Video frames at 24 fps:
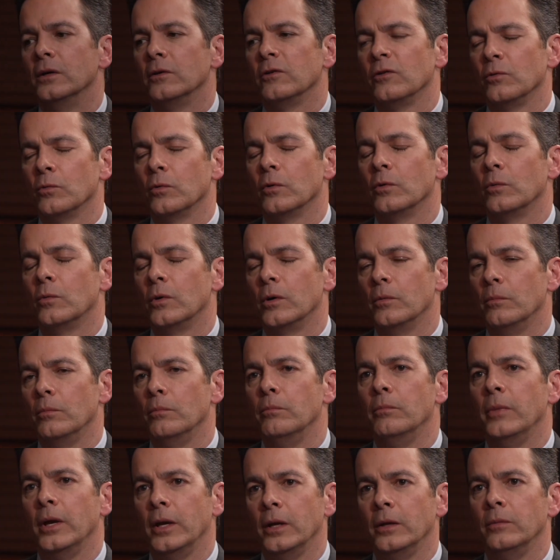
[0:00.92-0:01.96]
Do you know what
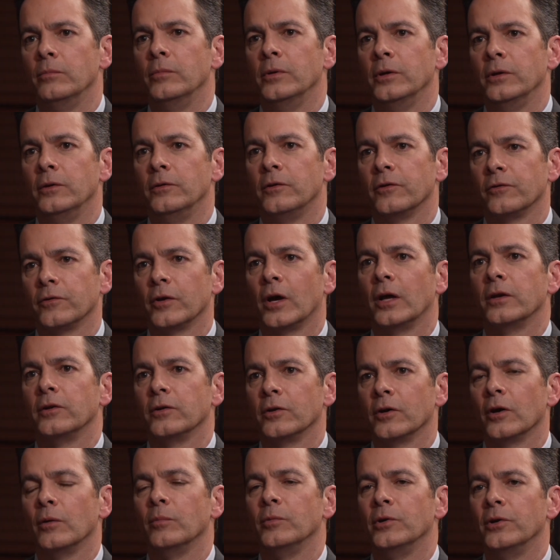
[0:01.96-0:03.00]
made me decide to
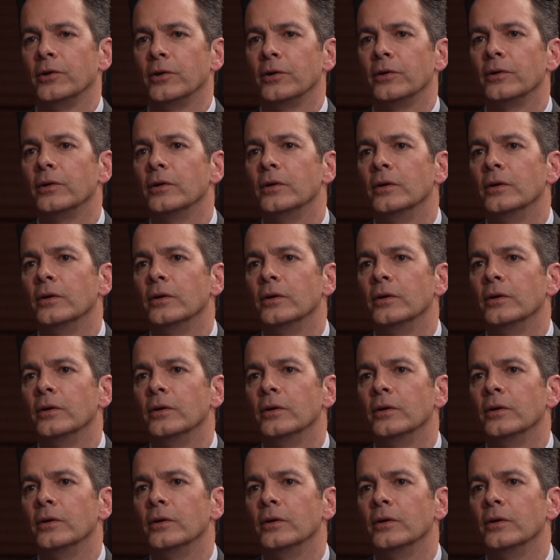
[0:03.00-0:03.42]
come here?